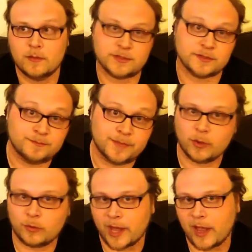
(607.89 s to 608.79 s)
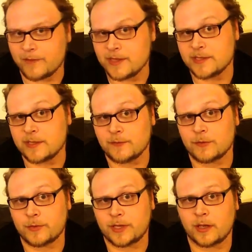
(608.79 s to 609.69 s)
which is built obviously
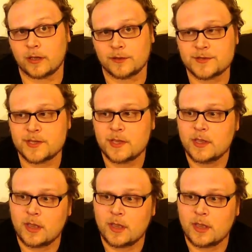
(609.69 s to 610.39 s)
for 3 colors.